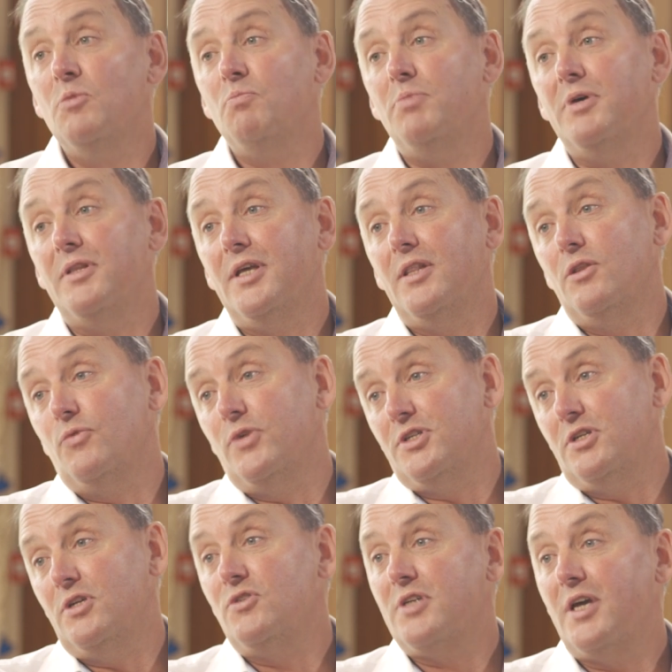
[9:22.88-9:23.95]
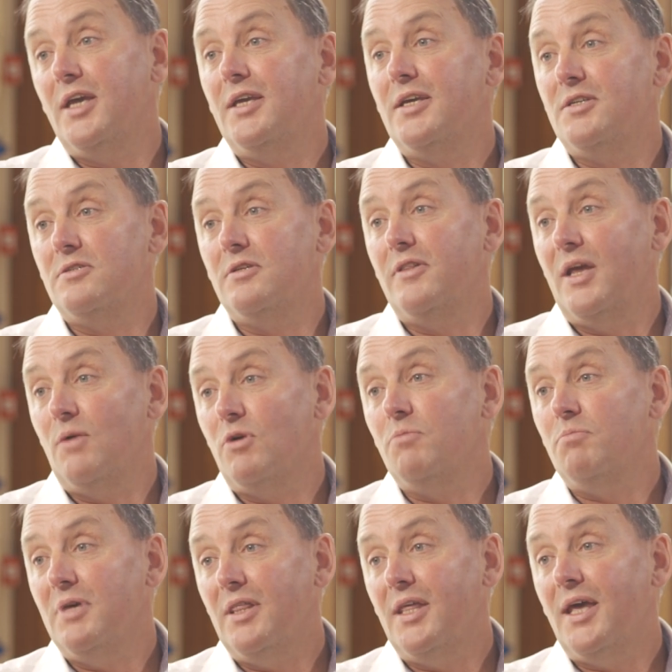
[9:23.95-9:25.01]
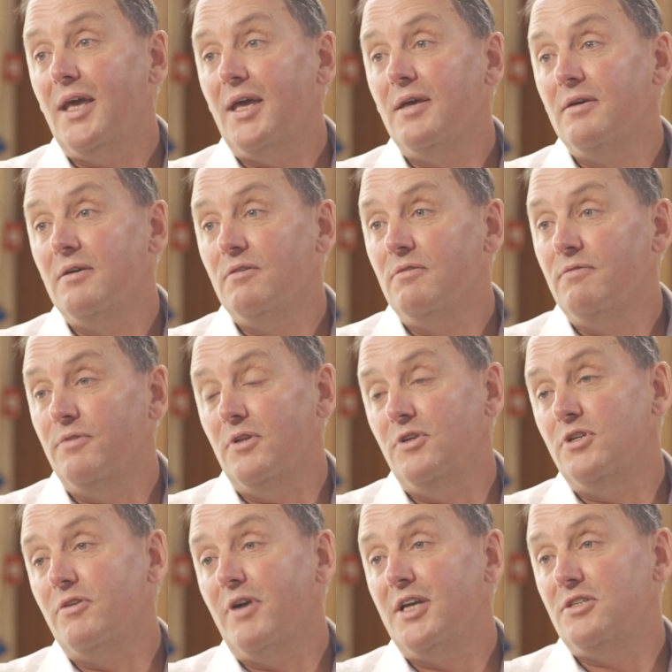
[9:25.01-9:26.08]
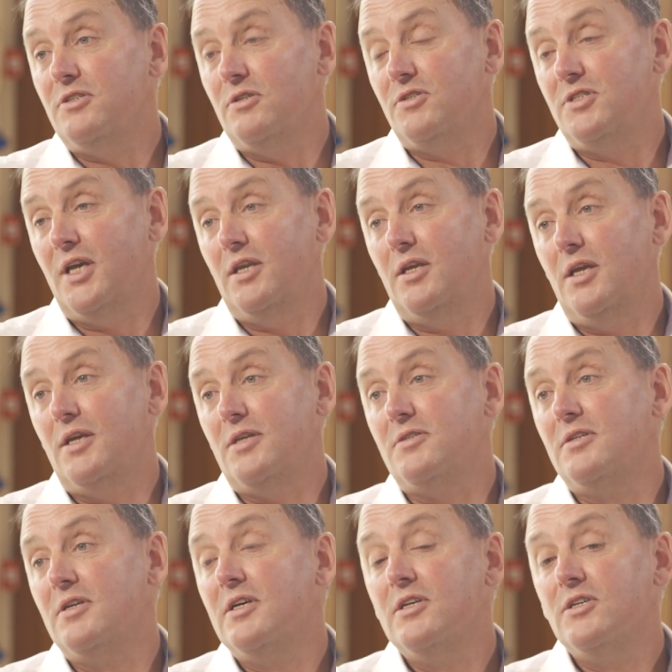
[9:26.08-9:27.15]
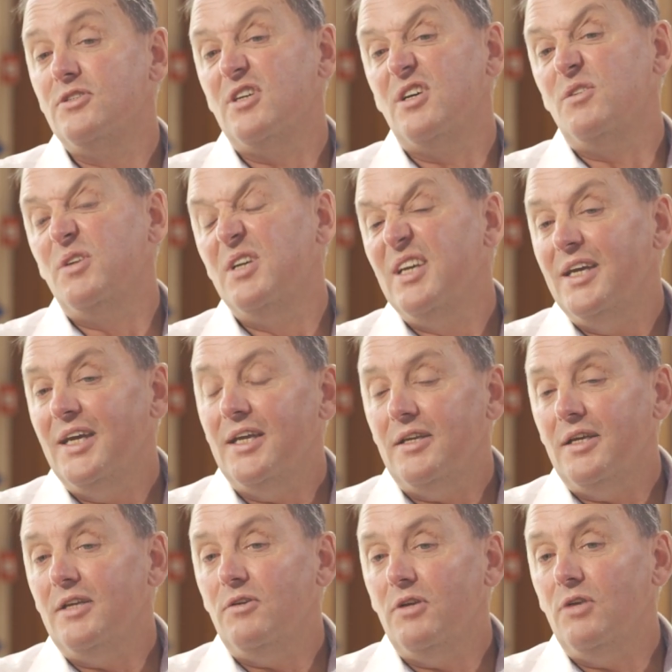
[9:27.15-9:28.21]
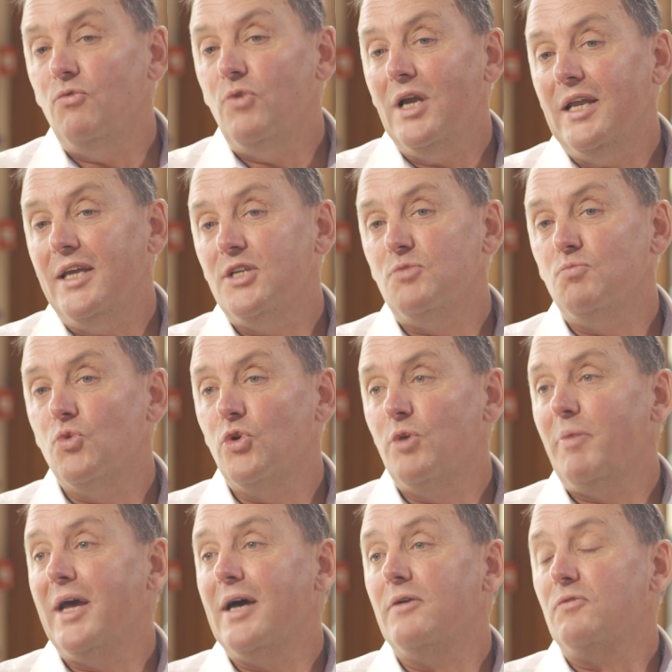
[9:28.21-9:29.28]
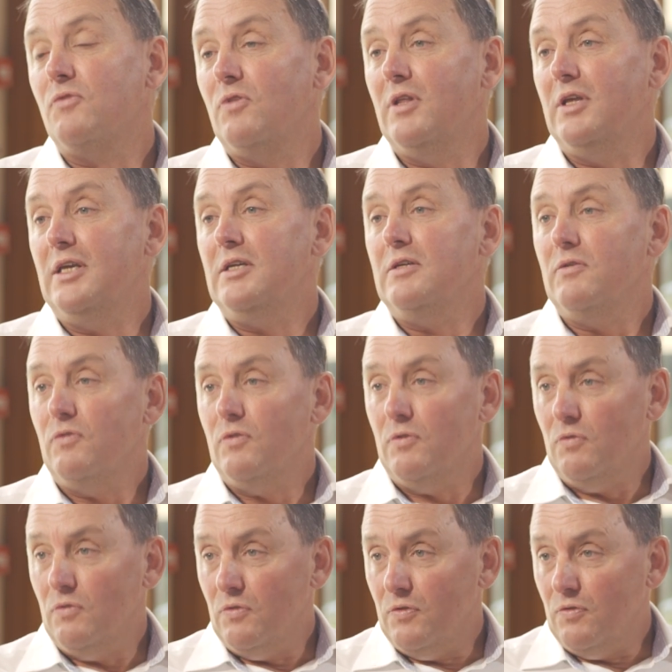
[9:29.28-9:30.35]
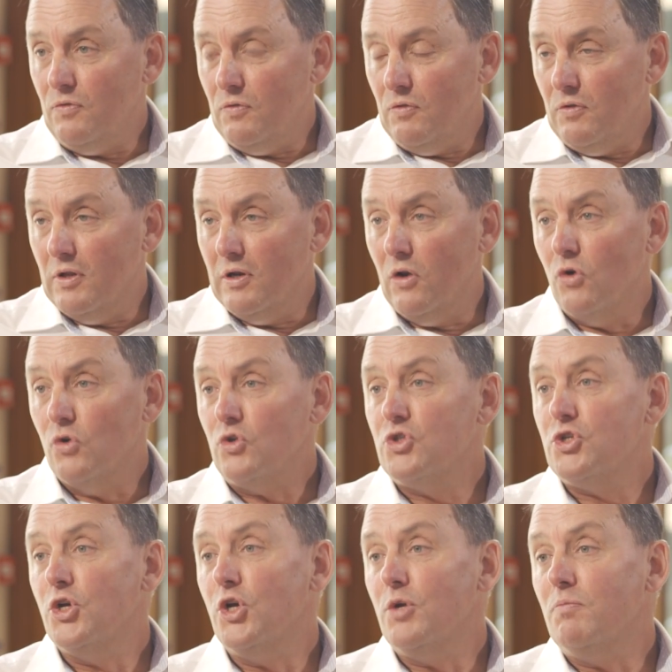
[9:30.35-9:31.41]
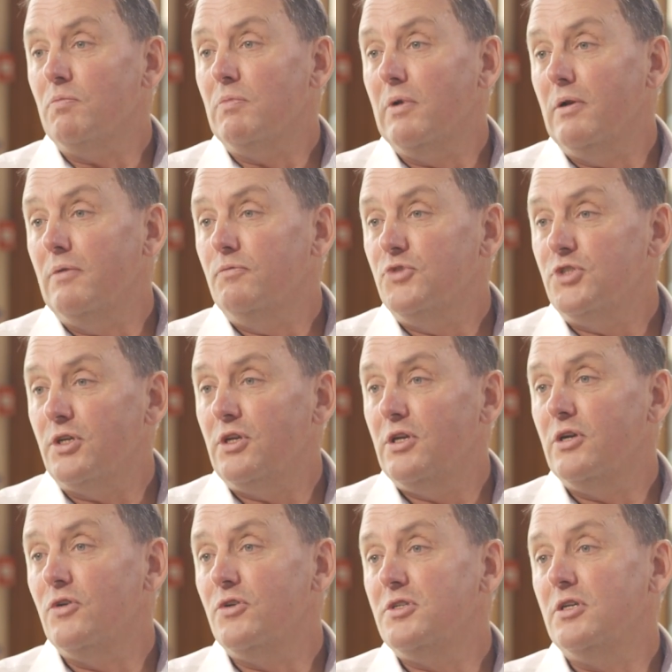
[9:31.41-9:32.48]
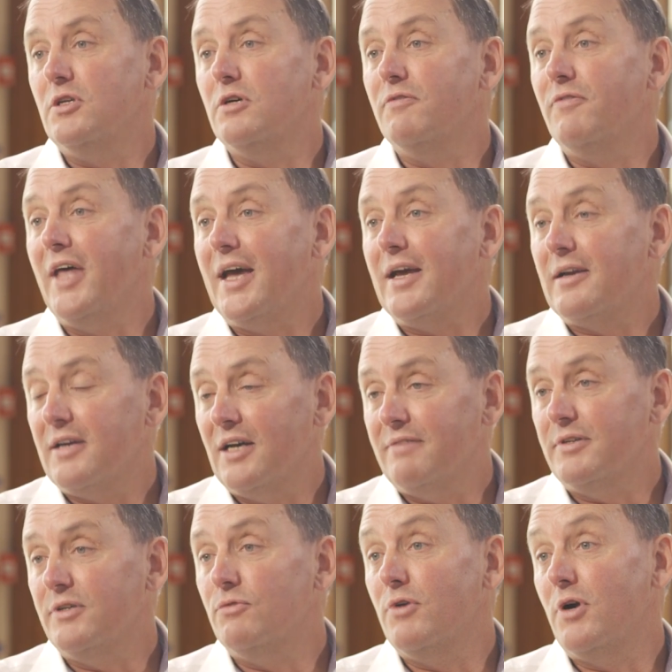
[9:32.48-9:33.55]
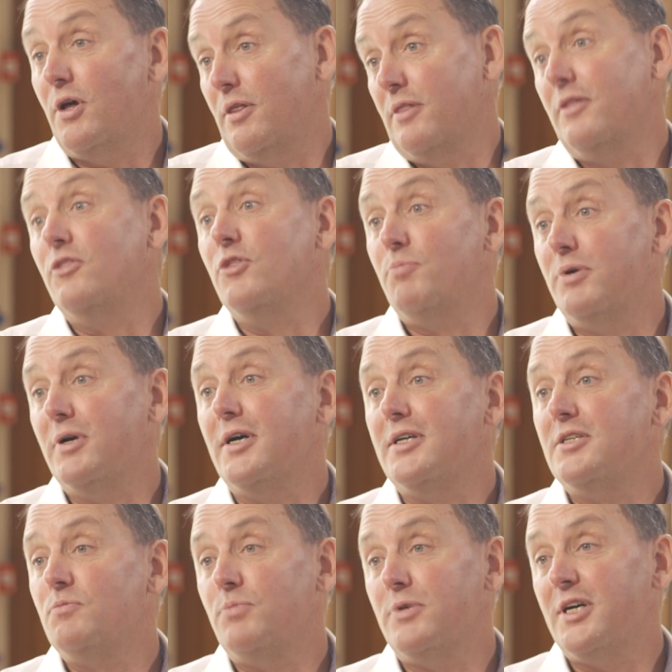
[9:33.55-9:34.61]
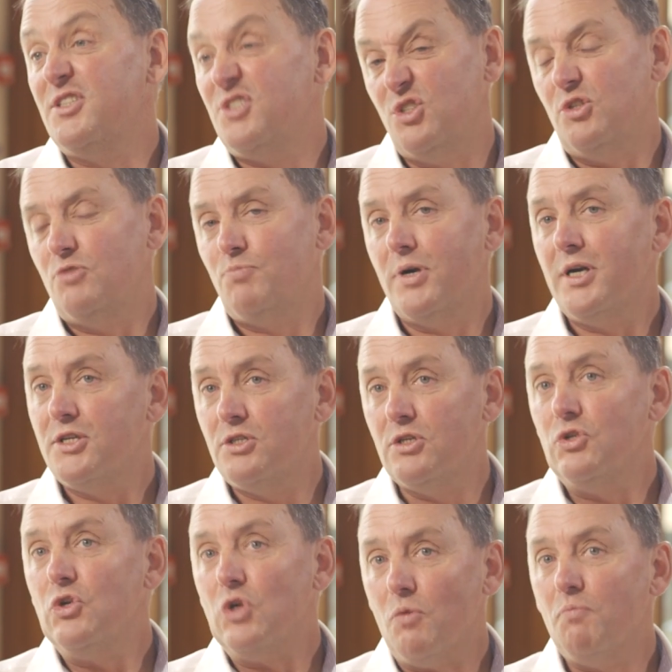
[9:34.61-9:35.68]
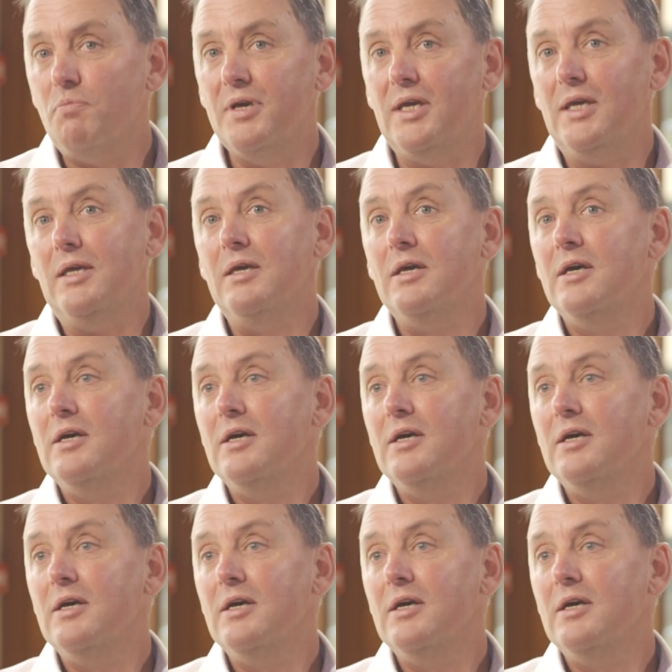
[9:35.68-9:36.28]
but then the risk you take is that they won't be there for the duration of 10 years. So it really is more about the long-term security of that cover rather than the price. Price should not be